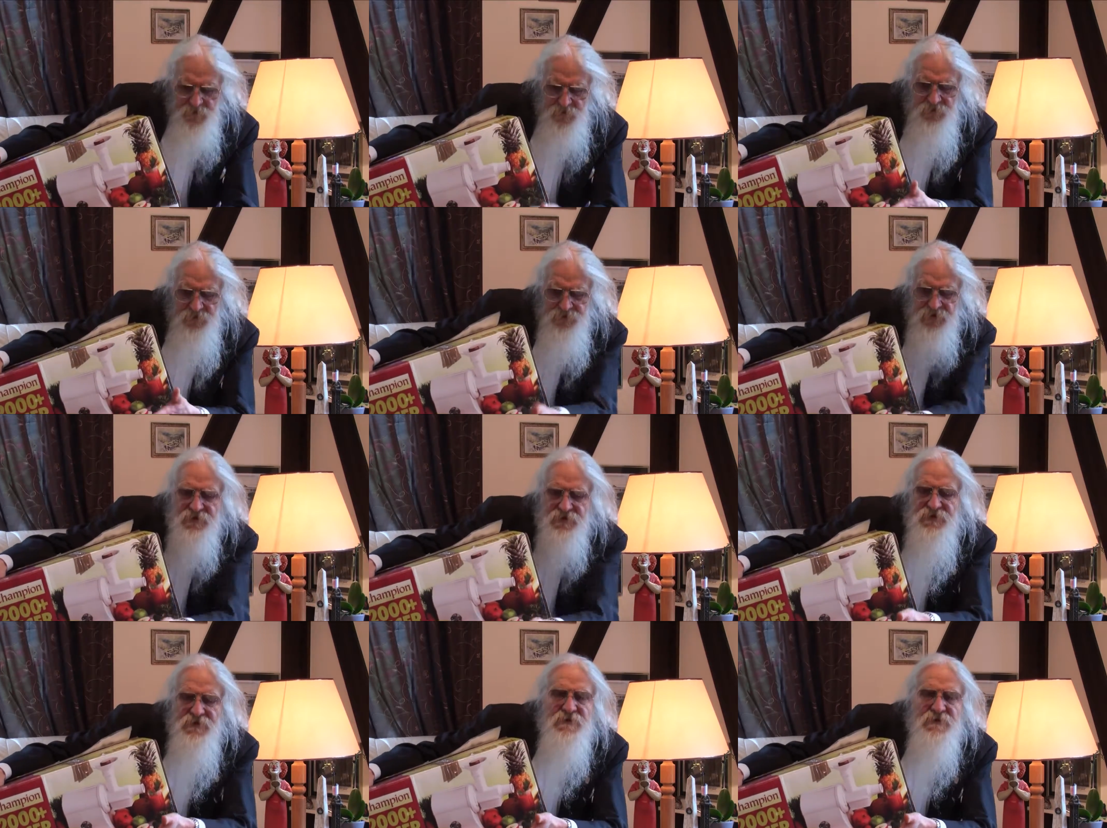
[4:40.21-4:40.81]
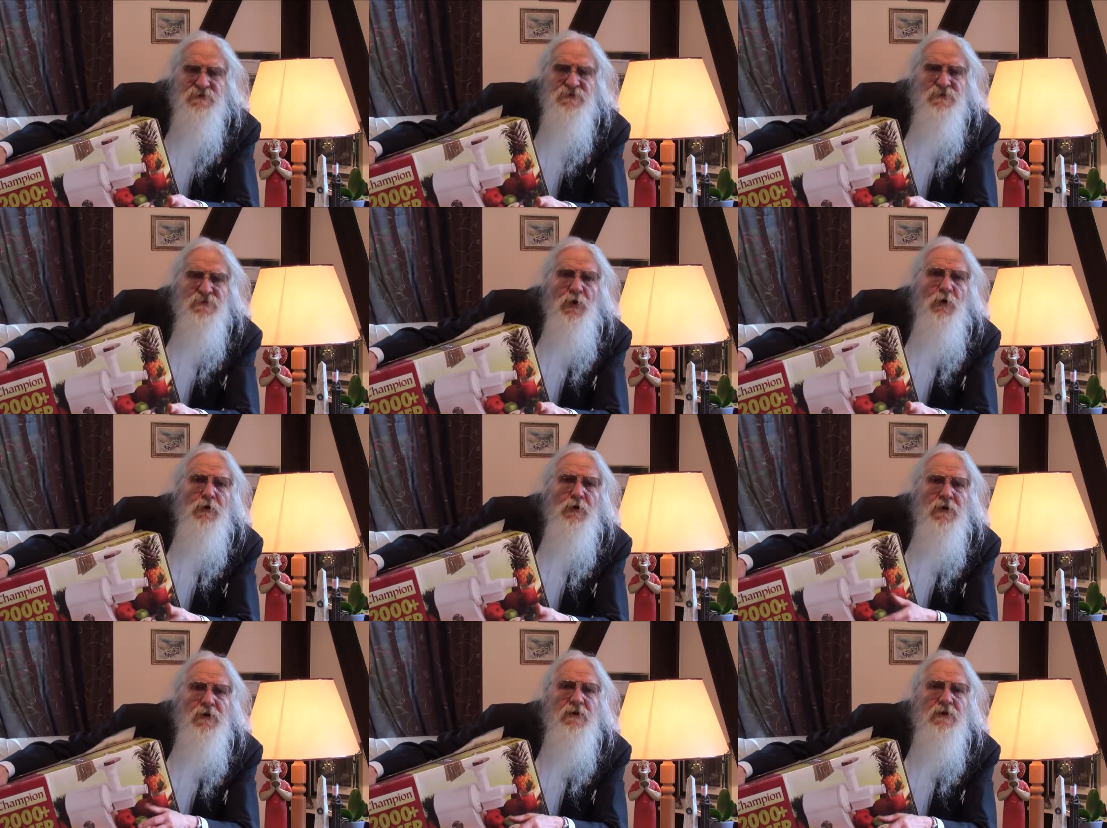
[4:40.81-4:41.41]
This is
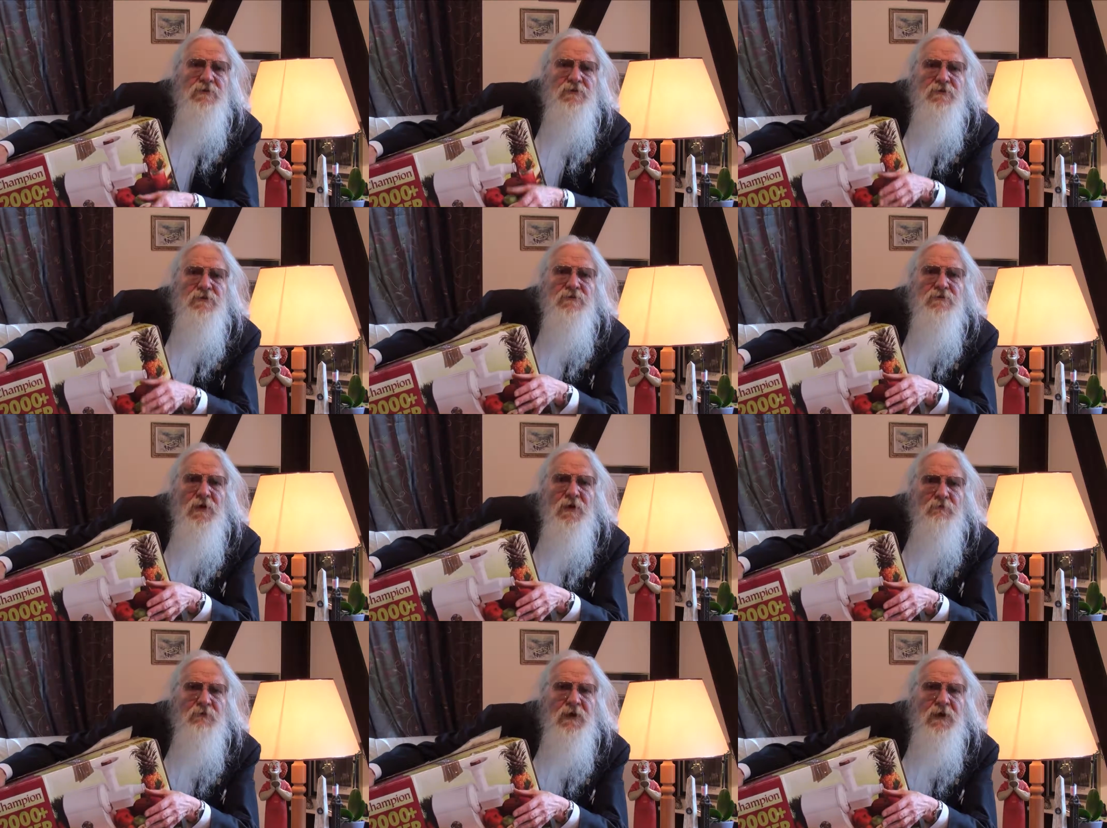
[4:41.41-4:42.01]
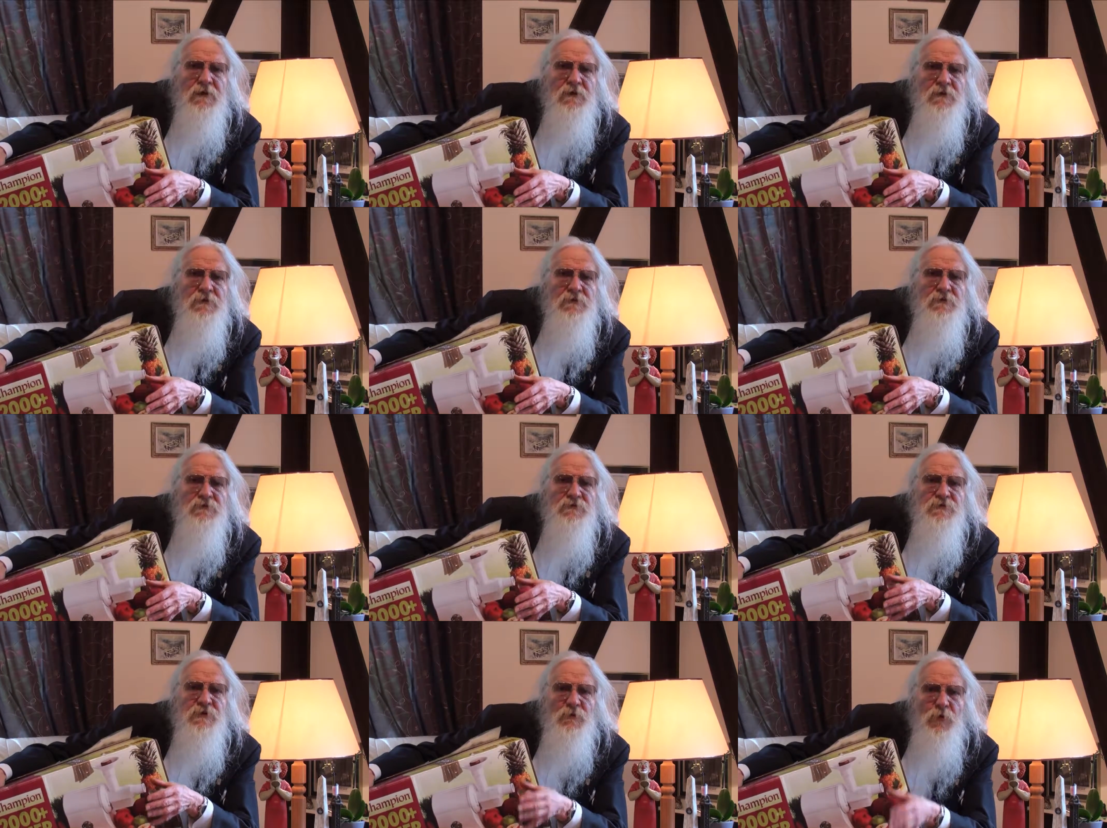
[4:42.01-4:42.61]
going in directly
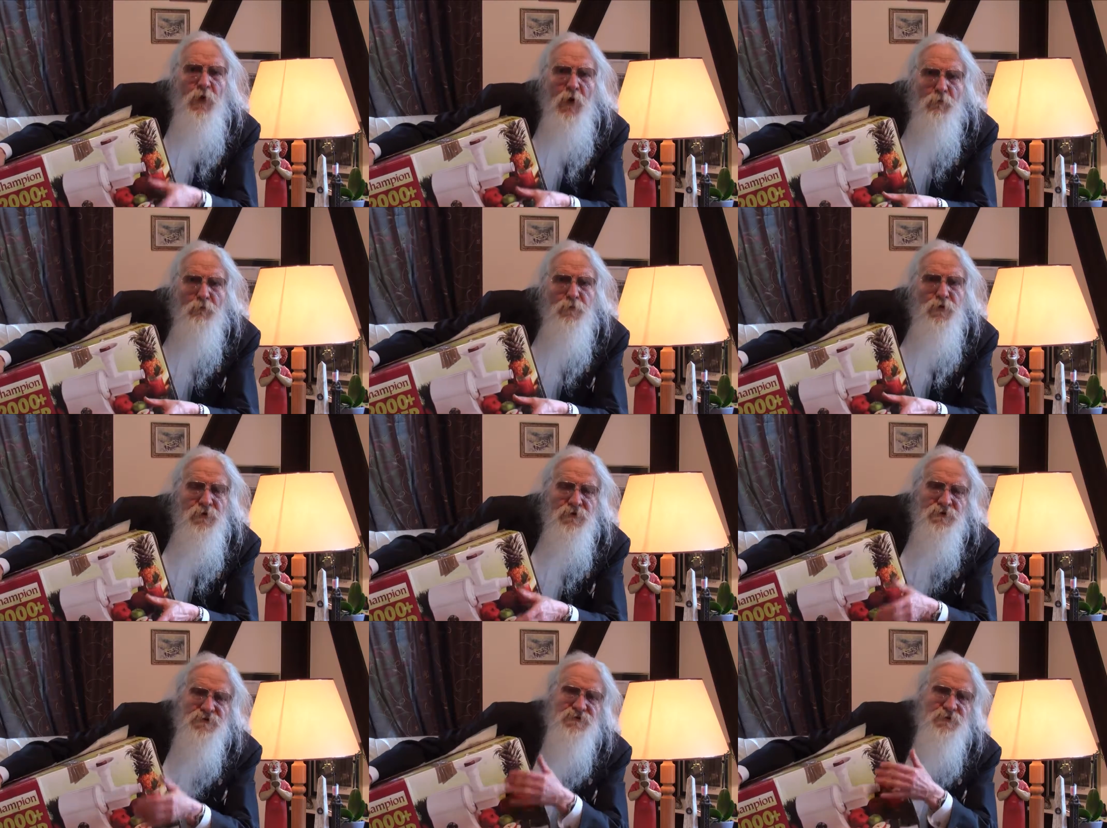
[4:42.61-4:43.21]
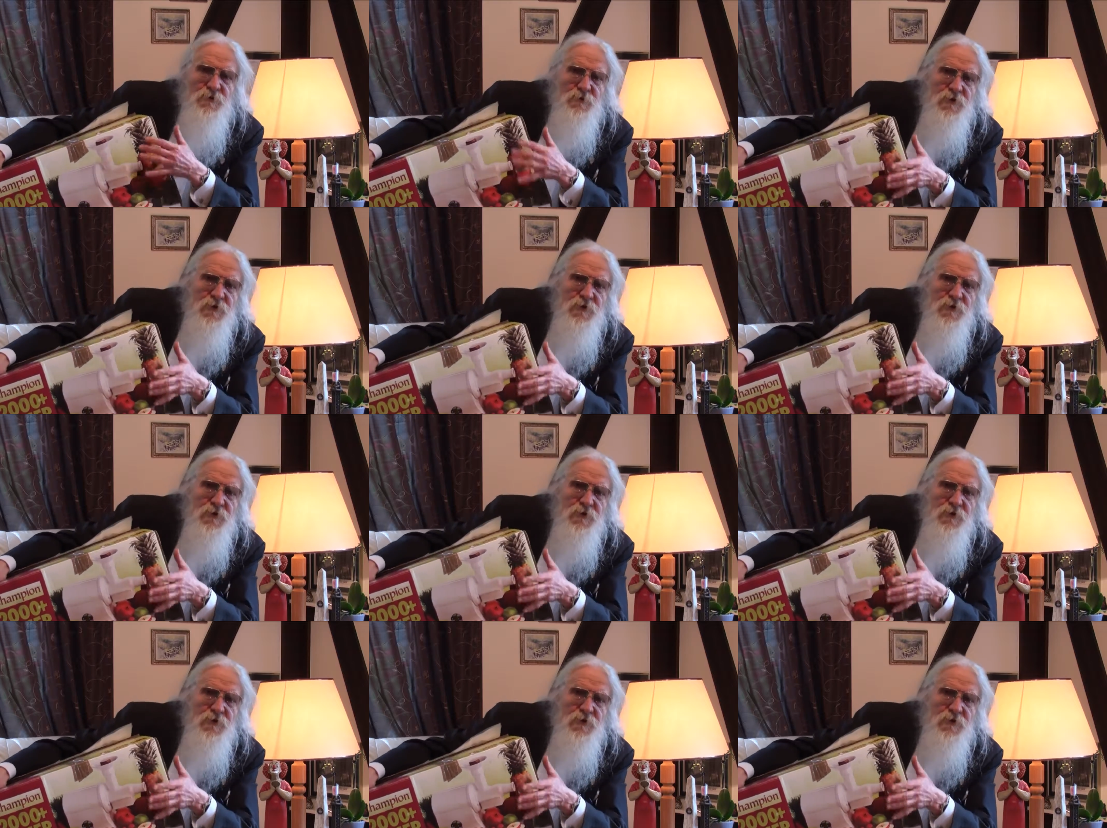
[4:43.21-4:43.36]
into the compost.